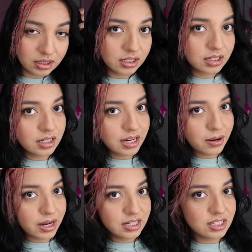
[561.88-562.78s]
look.
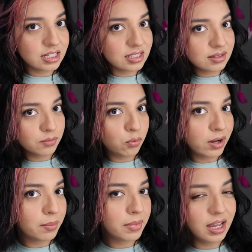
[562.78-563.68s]
Now I just
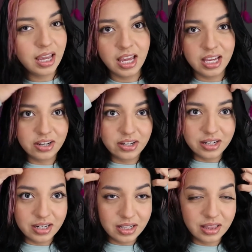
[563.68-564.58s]
wet my
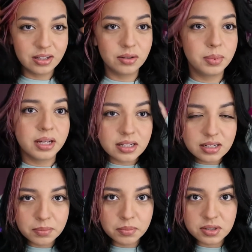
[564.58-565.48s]
hair a little bit
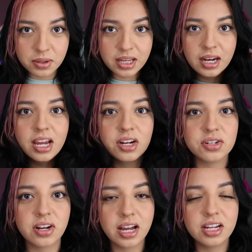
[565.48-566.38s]
so I can air
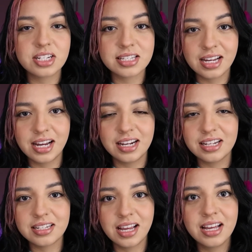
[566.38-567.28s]
dry. I just cut
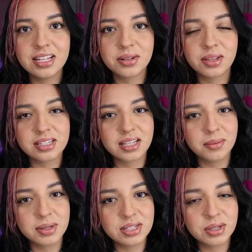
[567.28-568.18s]
it. So there's going
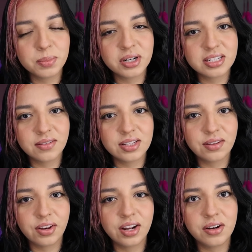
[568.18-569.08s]
to be two parts of
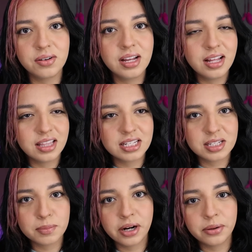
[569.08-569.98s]
this video. This
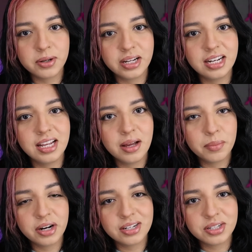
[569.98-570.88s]
is part one.
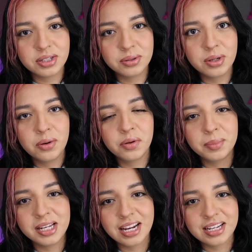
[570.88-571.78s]
Part two
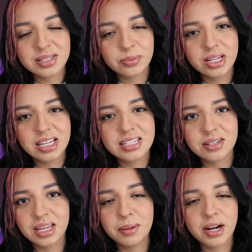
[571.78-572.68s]
will be next week,
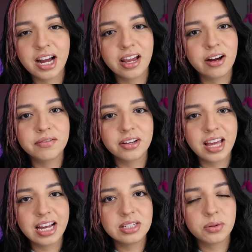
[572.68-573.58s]
so keep an eye out for
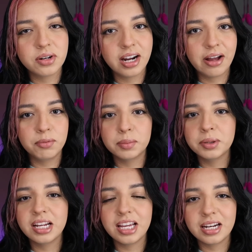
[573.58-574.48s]
that, or I will
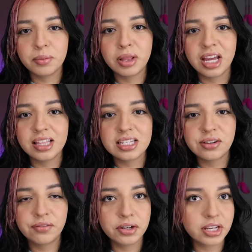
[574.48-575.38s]
put it in a
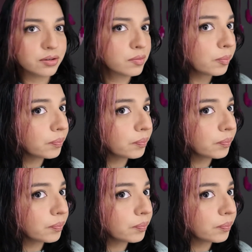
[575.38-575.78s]
playlist for you.